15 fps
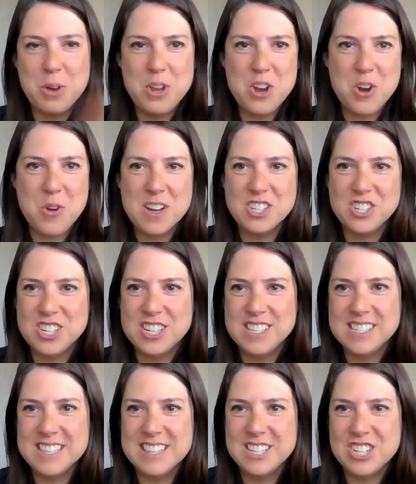put your
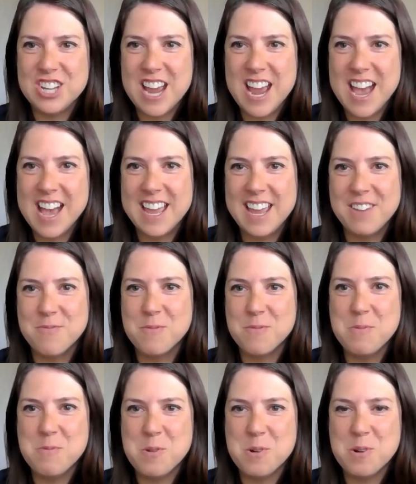questions in the chat and
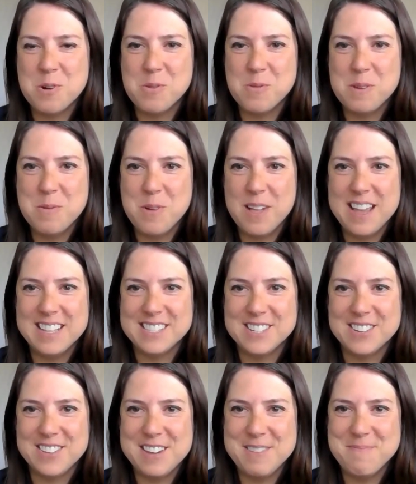we will
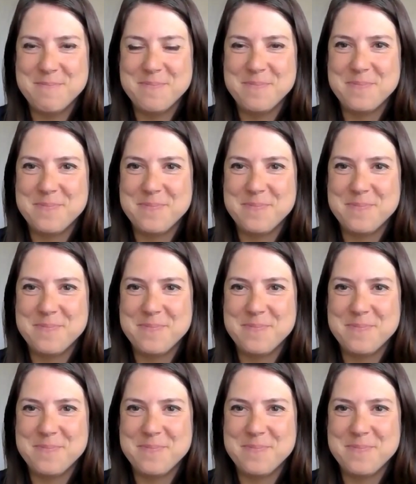answer them.